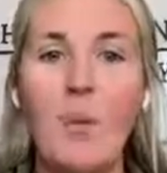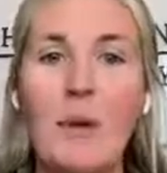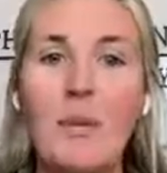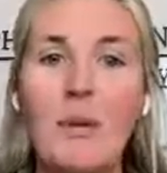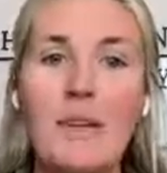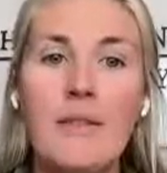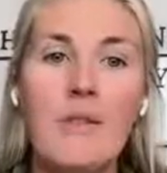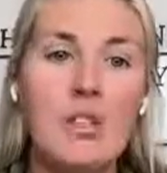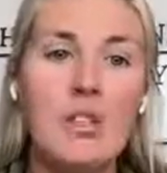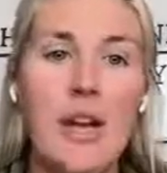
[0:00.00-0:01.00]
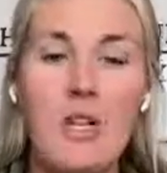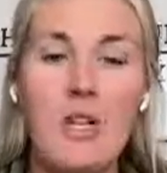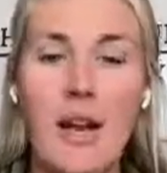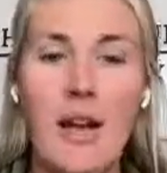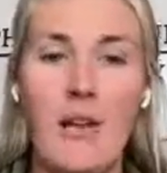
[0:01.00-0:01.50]
We believe that
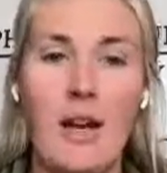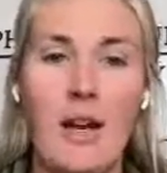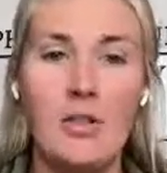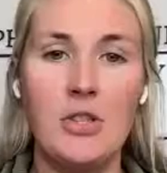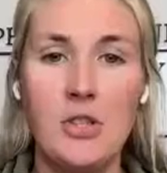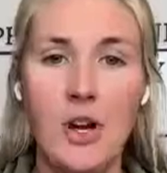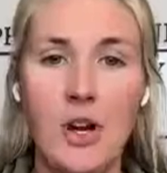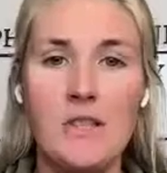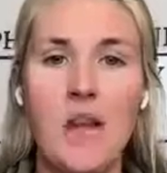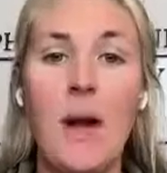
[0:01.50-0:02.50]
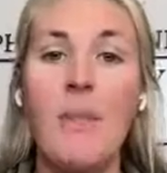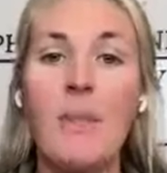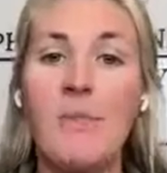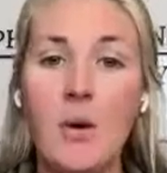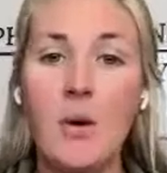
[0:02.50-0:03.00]
change in healthcare starts
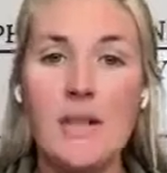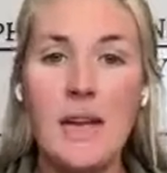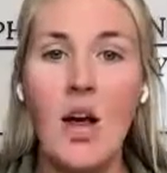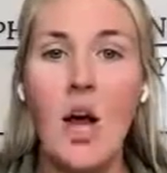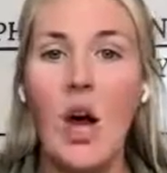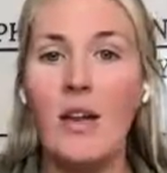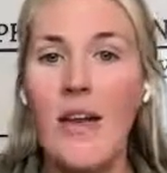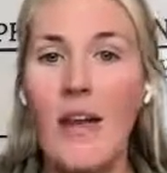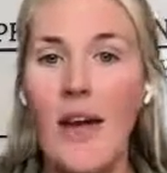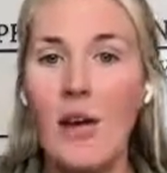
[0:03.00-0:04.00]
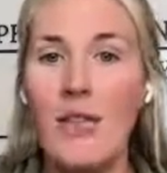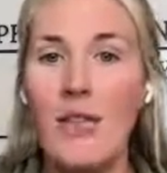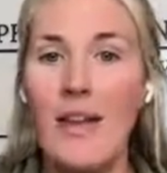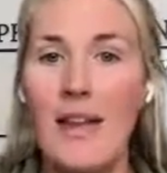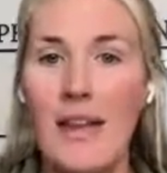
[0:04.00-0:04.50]
by focusing on the
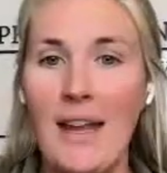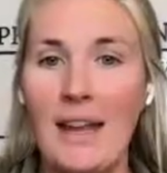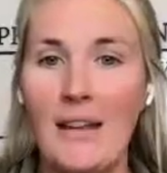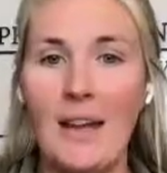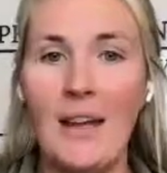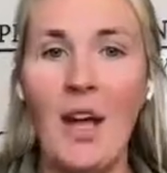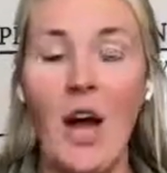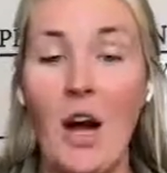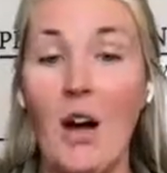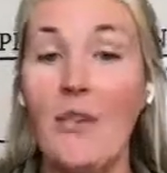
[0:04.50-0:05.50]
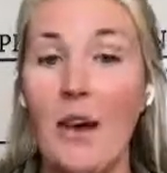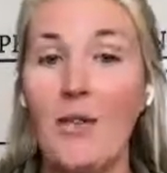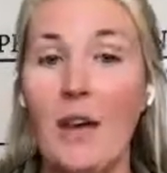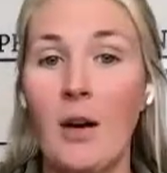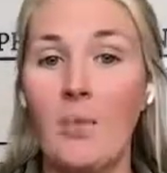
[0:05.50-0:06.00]
health and the healing of
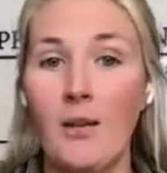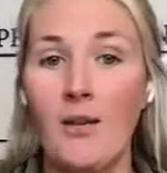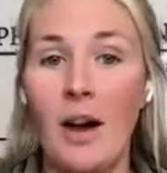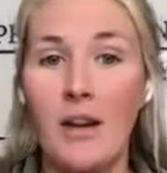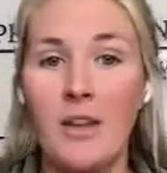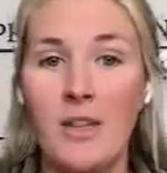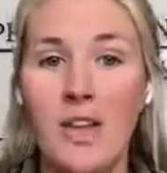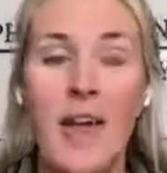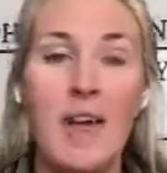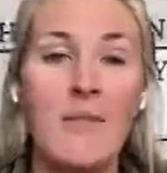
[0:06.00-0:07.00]
healthcare providers.